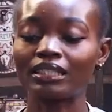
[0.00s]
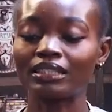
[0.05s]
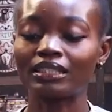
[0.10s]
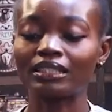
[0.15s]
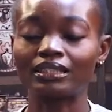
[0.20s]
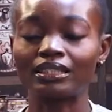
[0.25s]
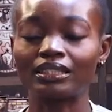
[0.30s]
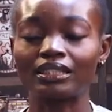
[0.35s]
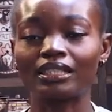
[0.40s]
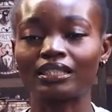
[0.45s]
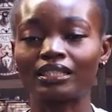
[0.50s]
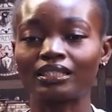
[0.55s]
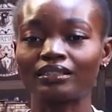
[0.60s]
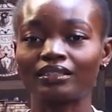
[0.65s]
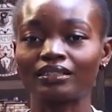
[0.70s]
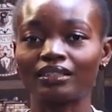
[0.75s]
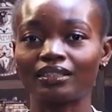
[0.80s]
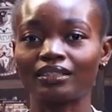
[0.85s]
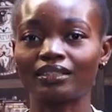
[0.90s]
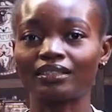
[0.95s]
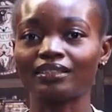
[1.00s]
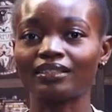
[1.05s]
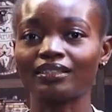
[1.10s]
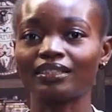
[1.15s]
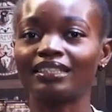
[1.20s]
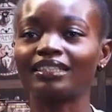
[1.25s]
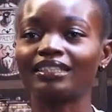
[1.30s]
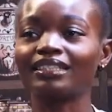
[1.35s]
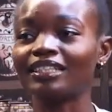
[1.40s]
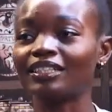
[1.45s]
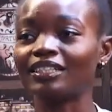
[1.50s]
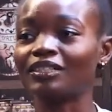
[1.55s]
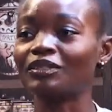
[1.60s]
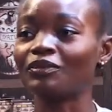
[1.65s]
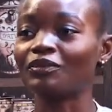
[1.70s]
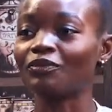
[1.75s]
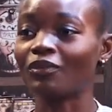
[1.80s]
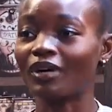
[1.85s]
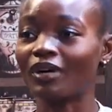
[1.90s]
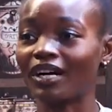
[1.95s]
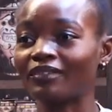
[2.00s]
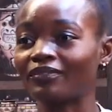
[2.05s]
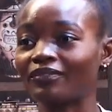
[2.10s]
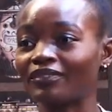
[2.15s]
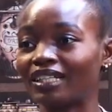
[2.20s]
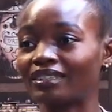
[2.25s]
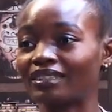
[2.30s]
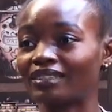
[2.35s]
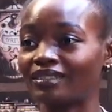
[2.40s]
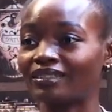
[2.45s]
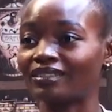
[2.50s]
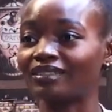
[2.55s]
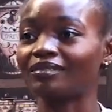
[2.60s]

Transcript: see a wife that is